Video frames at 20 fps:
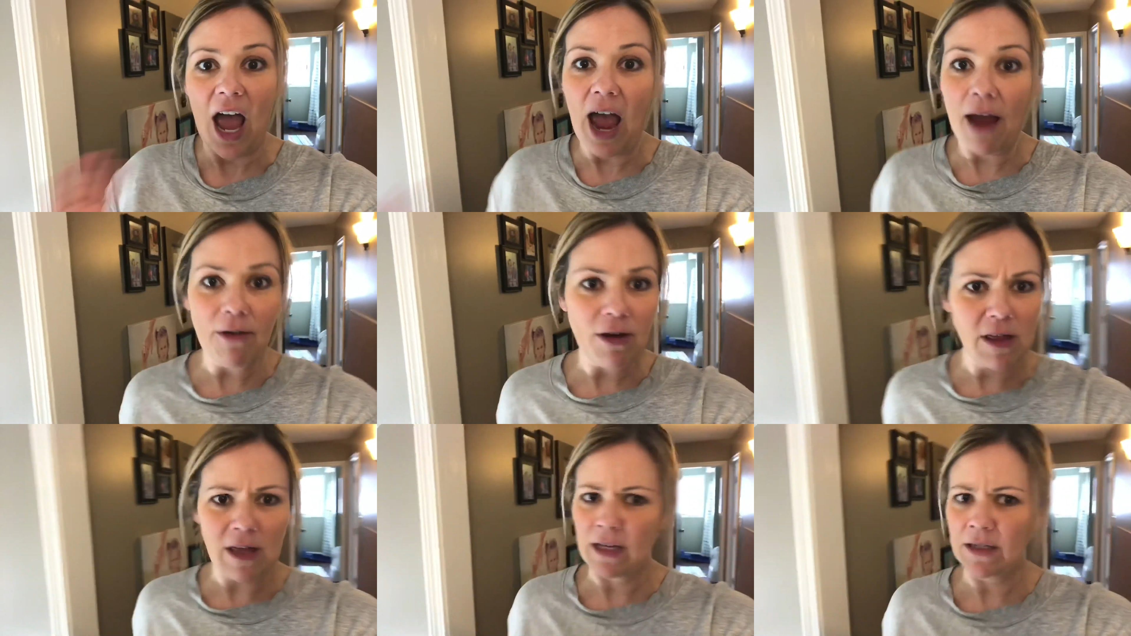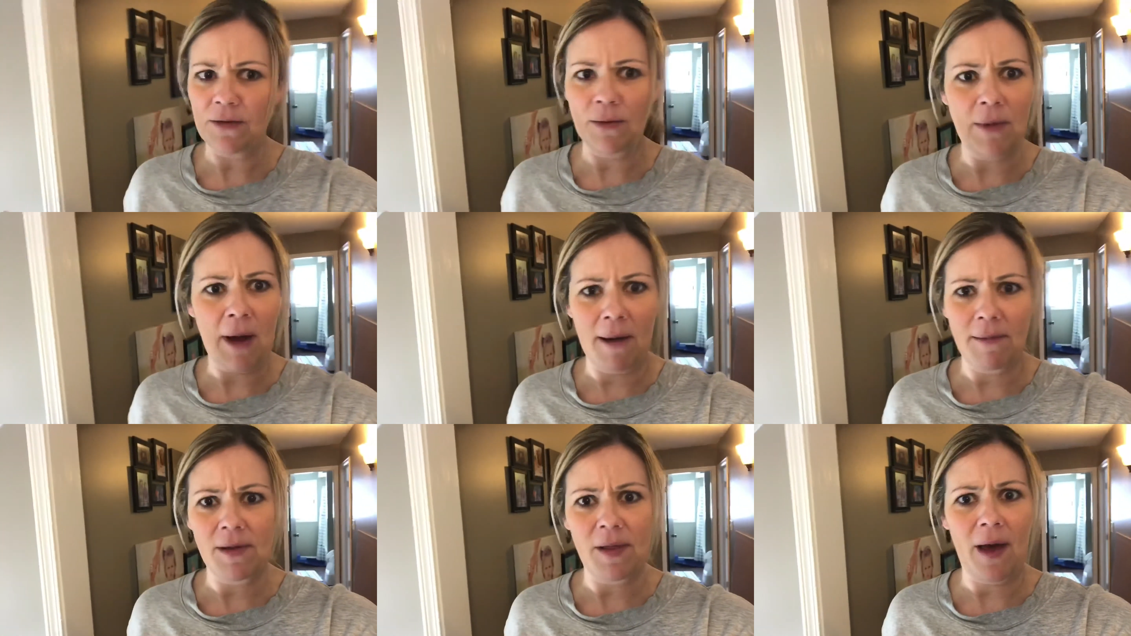Everything's
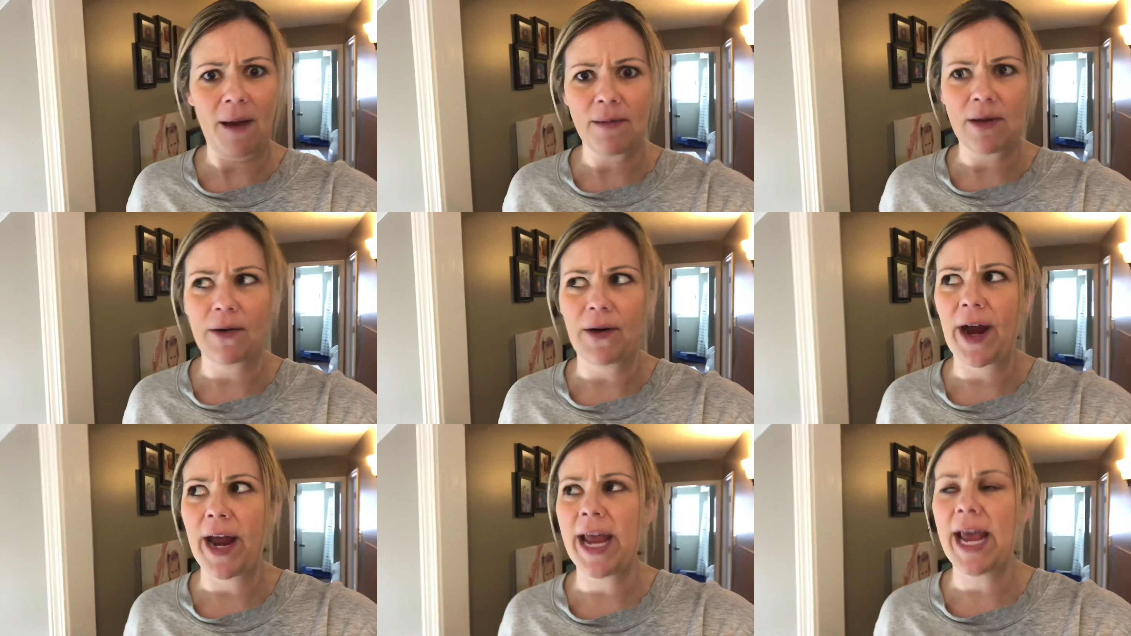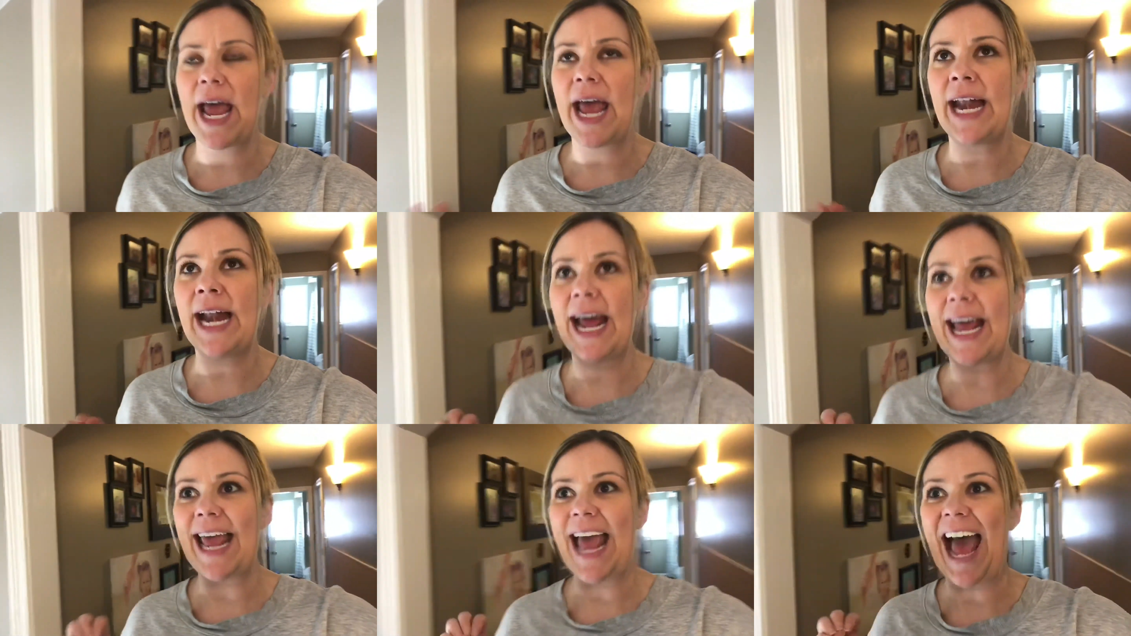from Hobby Lobby, right?
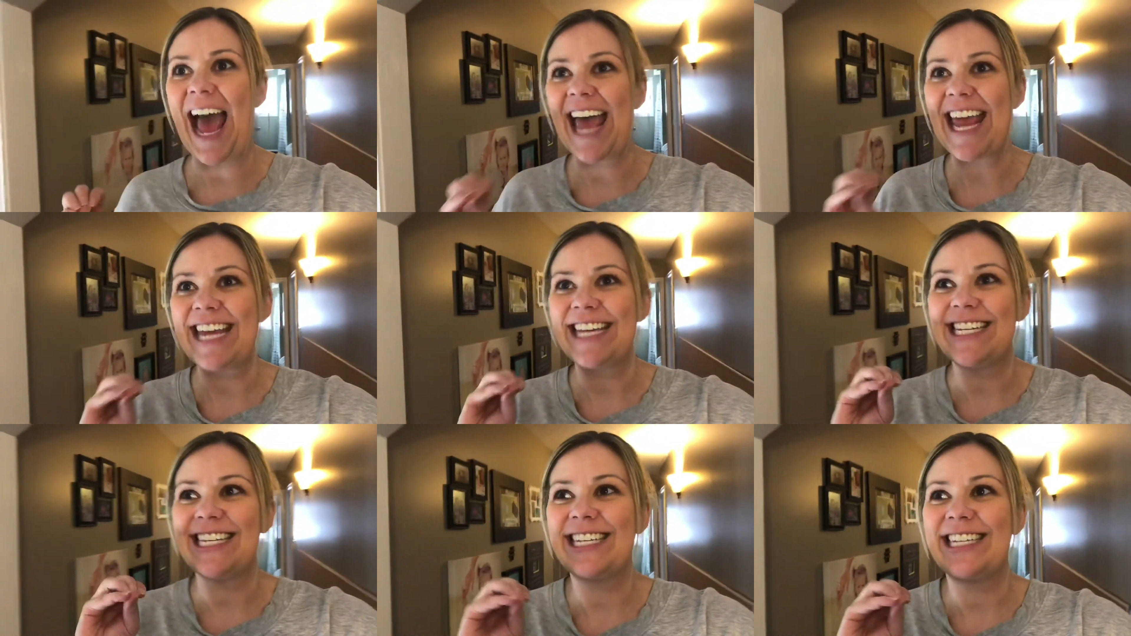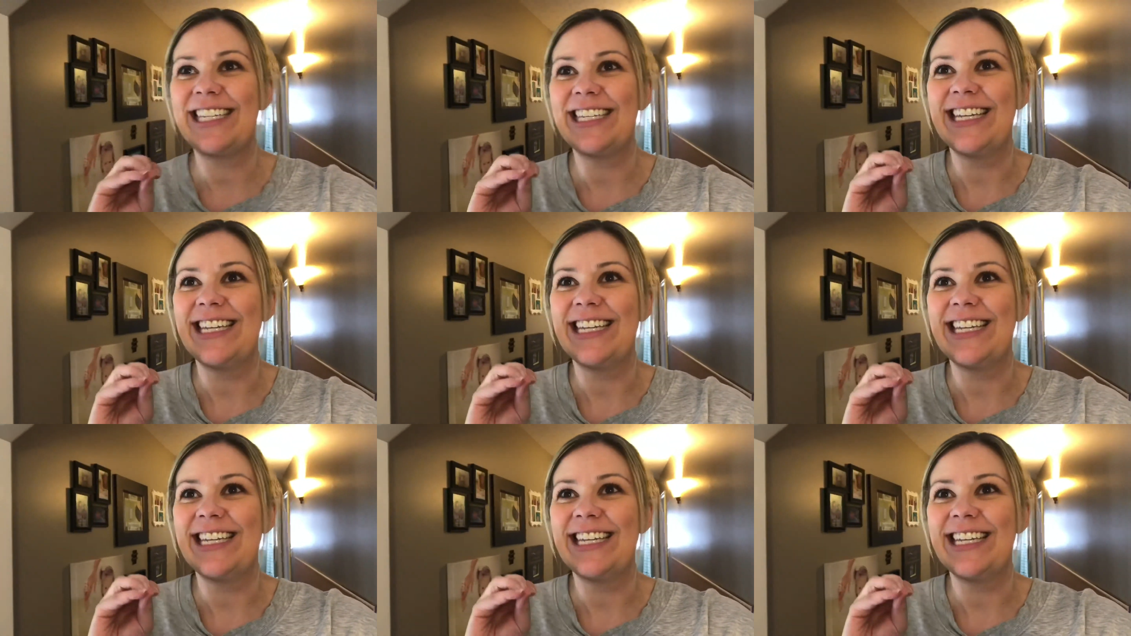And I, I